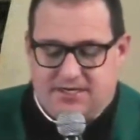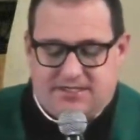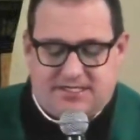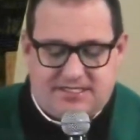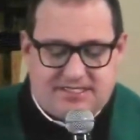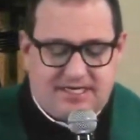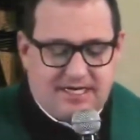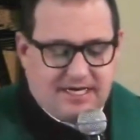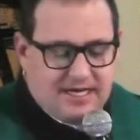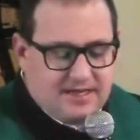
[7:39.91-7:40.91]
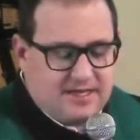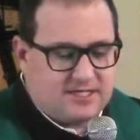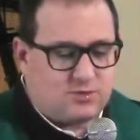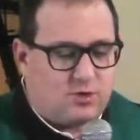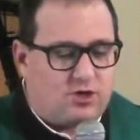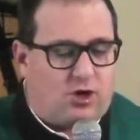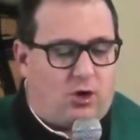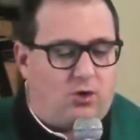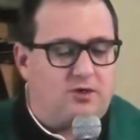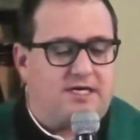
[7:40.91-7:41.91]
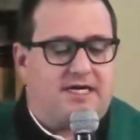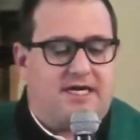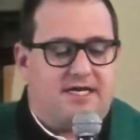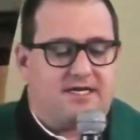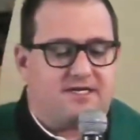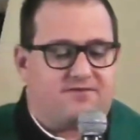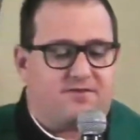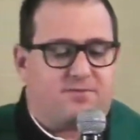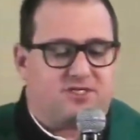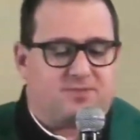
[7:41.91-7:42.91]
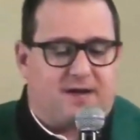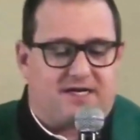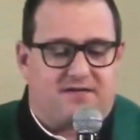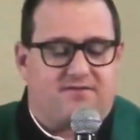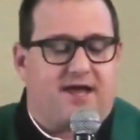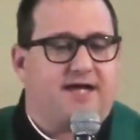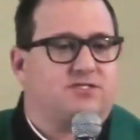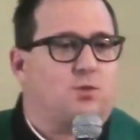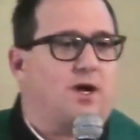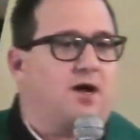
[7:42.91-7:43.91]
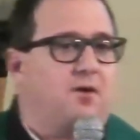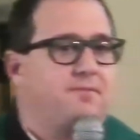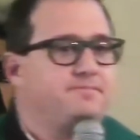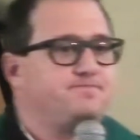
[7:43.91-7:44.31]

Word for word: to see this word holy in a different perspective as well.